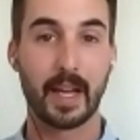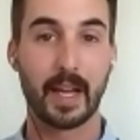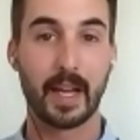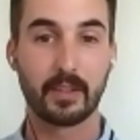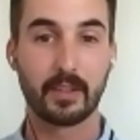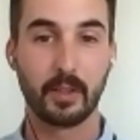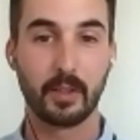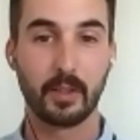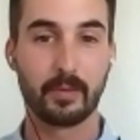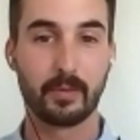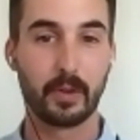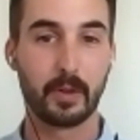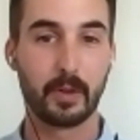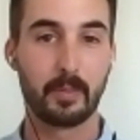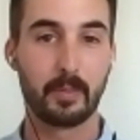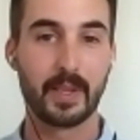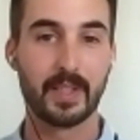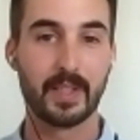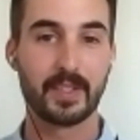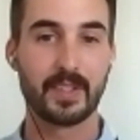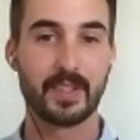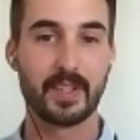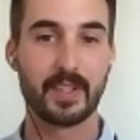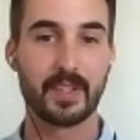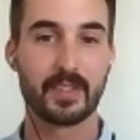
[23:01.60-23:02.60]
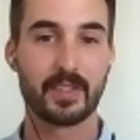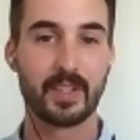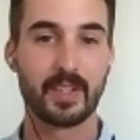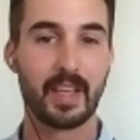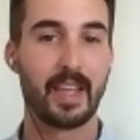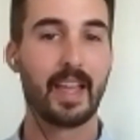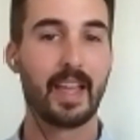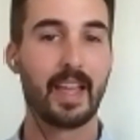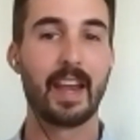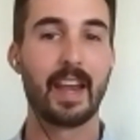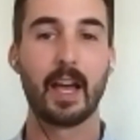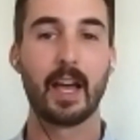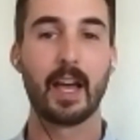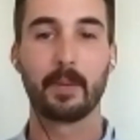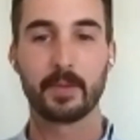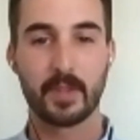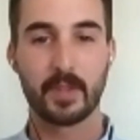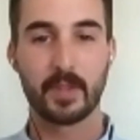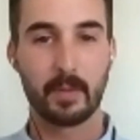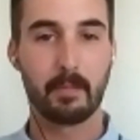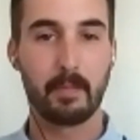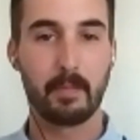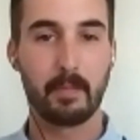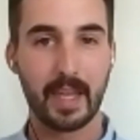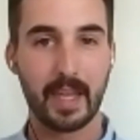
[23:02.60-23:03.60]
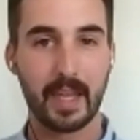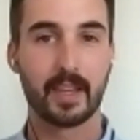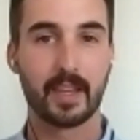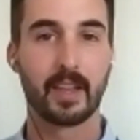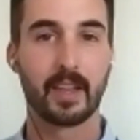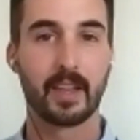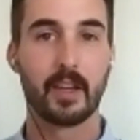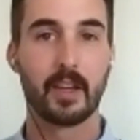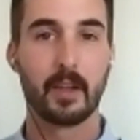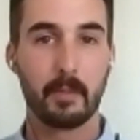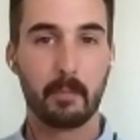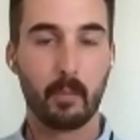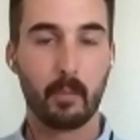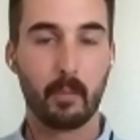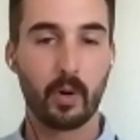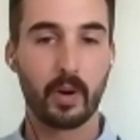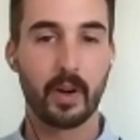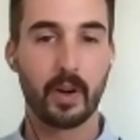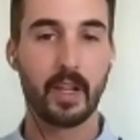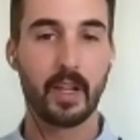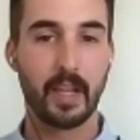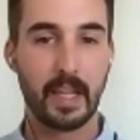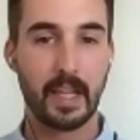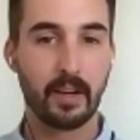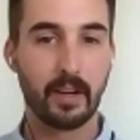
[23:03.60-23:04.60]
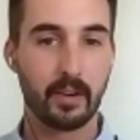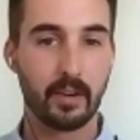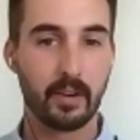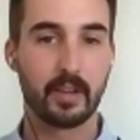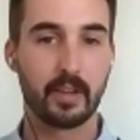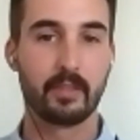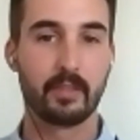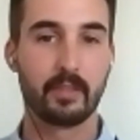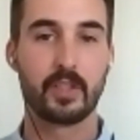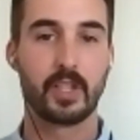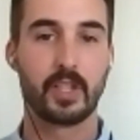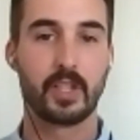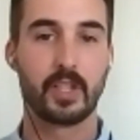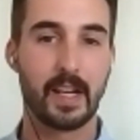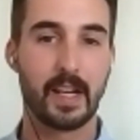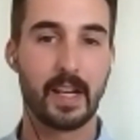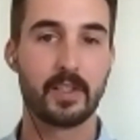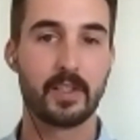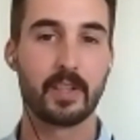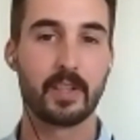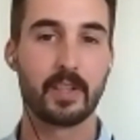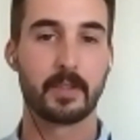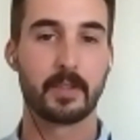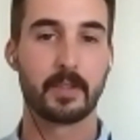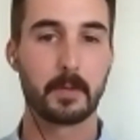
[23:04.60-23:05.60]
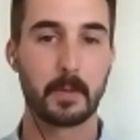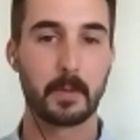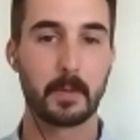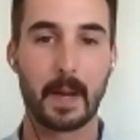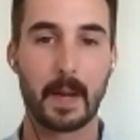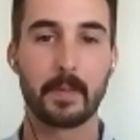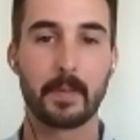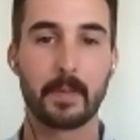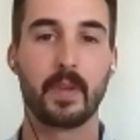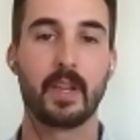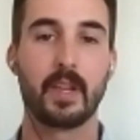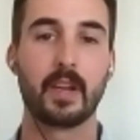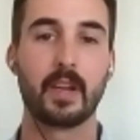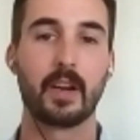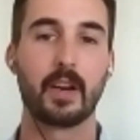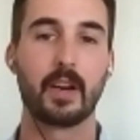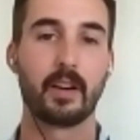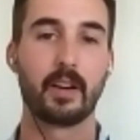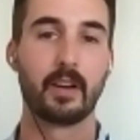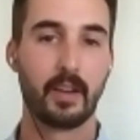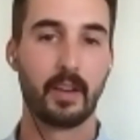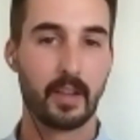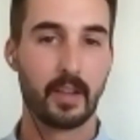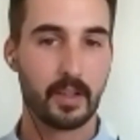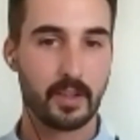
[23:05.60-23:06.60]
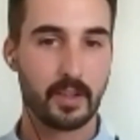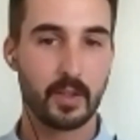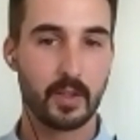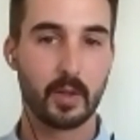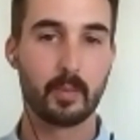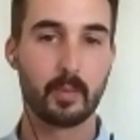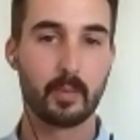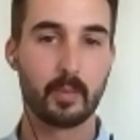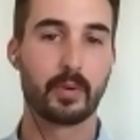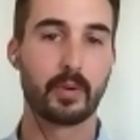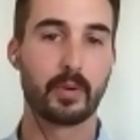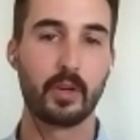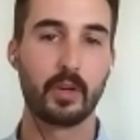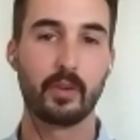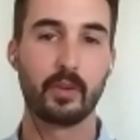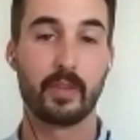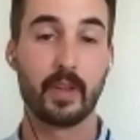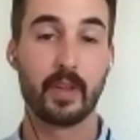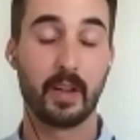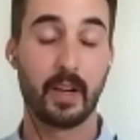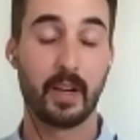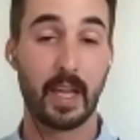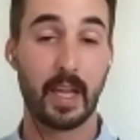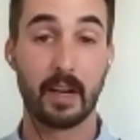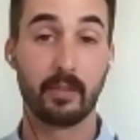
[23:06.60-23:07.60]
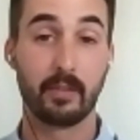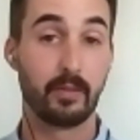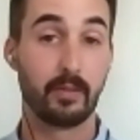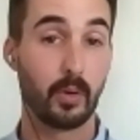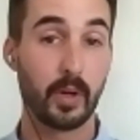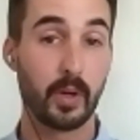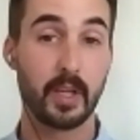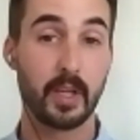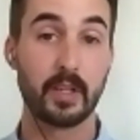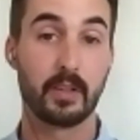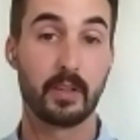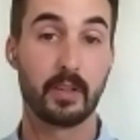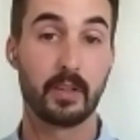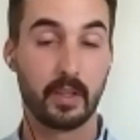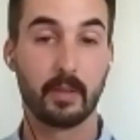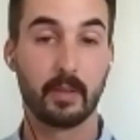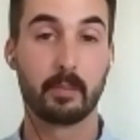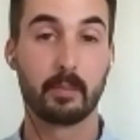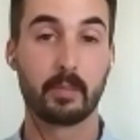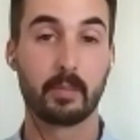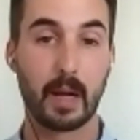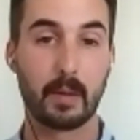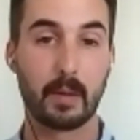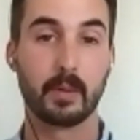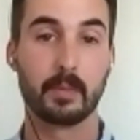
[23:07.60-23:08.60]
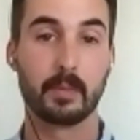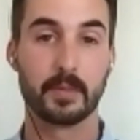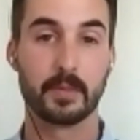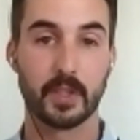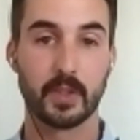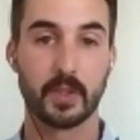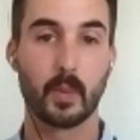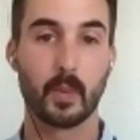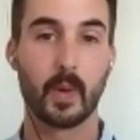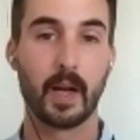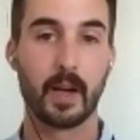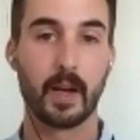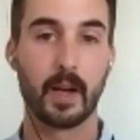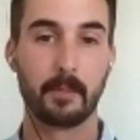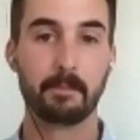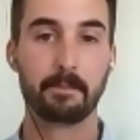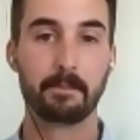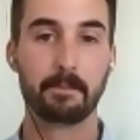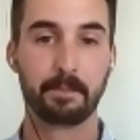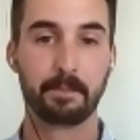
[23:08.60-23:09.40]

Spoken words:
loop for a business and helps them make more iterative changes throughout the year to improve and avoid problems as well.